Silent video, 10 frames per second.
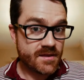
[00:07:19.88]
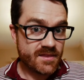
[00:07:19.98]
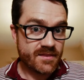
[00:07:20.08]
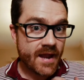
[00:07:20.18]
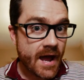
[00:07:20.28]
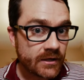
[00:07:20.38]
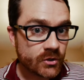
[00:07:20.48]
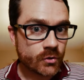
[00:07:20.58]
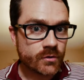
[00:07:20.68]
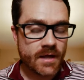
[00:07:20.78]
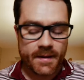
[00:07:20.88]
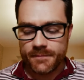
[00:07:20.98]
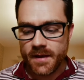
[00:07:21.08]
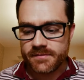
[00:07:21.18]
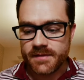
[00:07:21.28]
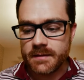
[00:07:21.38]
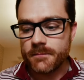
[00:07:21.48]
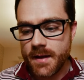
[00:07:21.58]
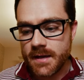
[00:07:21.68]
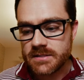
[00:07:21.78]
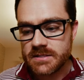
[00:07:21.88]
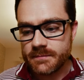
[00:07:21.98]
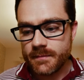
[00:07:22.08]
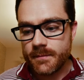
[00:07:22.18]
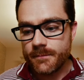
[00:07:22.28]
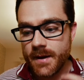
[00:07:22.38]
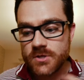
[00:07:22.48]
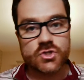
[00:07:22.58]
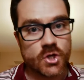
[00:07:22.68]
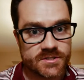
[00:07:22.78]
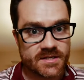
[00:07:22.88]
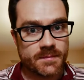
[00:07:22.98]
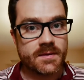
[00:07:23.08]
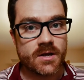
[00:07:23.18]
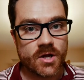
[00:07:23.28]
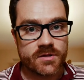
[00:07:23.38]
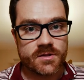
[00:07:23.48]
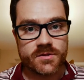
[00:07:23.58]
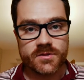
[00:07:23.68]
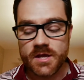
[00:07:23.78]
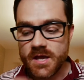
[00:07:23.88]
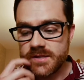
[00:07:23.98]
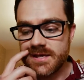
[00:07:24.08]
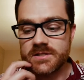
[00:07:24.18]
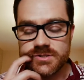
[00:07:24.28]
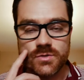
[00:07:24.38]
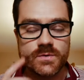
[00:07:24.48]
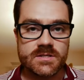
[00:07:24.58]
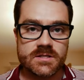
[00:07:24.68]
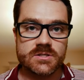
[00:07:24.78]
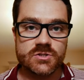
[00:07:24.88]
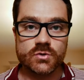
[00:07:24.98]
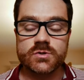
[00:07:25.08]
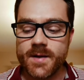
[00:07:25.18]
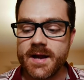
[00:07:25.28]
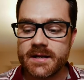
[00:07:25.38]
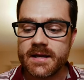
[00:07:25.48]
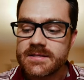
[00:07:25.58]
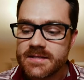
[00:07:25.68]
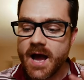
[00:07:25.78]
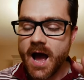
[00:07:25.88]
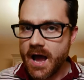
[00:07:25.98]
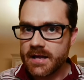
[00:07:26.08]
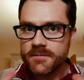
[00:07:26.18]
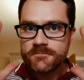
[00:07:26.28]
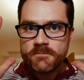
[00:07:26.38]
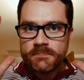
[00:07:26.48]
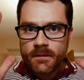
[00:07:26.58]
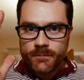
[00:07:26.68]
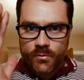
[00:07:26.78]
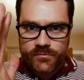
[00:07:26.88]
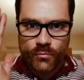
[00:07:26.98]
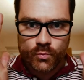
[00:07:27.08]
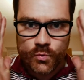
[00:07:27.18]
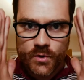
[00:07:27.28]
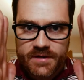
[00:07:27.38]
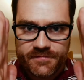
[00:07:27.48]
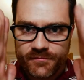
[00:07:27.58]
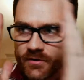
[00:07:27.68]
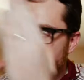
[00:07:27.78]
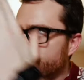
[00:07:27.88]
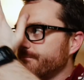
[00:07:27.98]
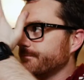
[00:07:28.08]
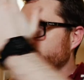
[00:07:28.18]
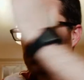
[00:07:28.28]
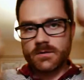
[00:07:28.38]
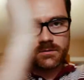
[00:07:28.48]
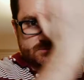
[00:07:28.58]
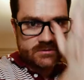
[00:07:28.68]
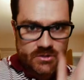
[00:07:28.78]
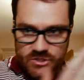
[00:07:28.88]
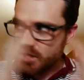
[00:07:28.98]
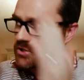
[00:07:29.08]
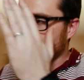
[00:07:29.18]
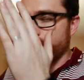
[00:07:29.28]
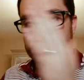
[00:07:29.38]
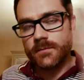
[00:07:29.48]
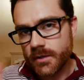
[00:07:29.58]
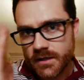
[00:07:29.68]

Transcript: thing that I do that I think makes my shots that I'm getting out of the Insta360 so dramatic is that I both reframe, so I change where I'm